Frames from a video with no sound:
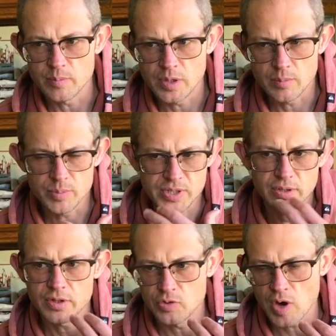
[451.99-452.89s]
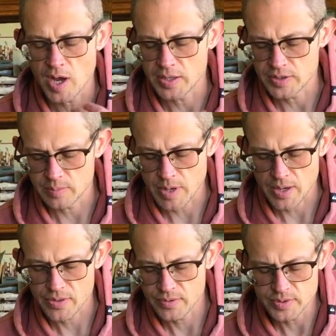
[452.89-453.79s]
particularly drying to the
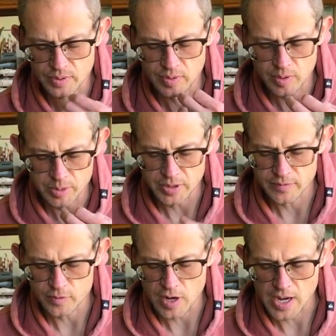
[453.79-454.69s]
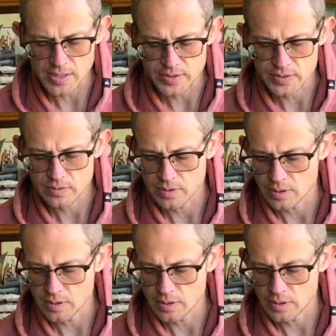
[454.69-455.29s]
mouth. There's a little bit of dryness